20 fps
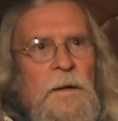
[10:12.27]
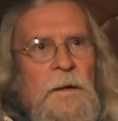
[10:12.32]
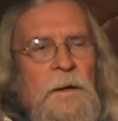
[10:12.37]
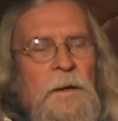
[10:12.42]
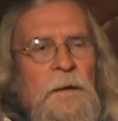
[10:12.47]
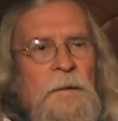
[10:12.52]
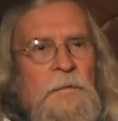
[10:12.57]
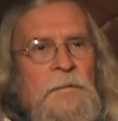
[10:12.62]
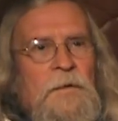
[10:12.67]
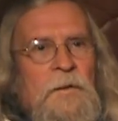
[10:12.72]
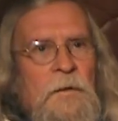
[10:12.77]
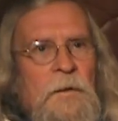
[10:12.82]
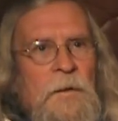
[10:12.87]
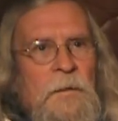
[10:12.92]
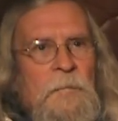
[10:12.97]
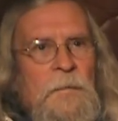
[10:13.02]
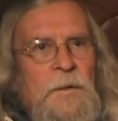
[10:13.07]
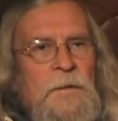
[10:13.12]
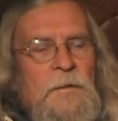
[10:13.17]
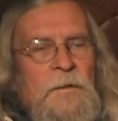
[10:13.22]
and to
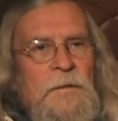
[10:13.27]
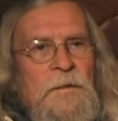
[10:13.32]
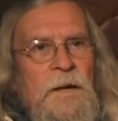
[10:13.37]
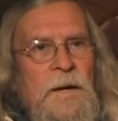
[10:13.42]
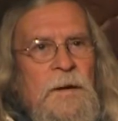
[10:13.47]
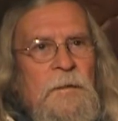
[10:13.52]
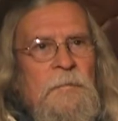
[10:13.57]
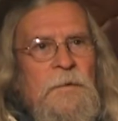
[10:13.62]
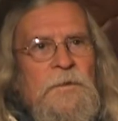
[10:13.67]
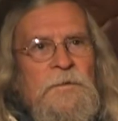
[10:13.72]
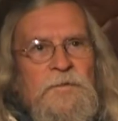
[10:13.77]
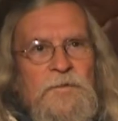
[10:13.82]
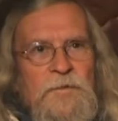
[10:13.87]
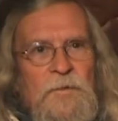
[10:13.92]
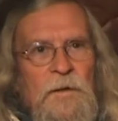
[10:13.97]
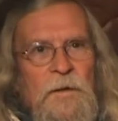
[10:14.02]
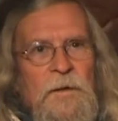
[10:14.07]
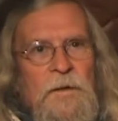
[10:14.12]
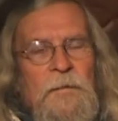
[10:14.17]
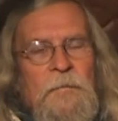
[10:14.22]
limit the damage
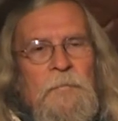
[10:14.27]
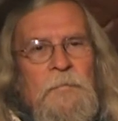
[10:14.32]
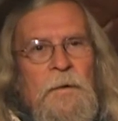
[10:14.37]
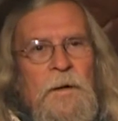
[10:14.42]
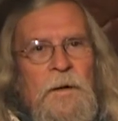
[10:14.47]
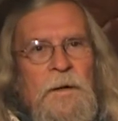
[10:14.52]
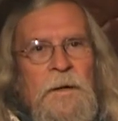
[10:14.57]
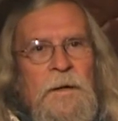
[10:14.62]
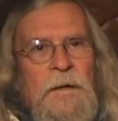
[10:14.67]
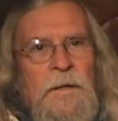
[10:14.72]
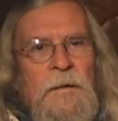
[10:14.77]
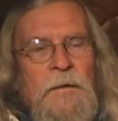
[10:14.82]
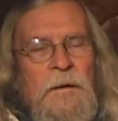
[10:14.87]
done by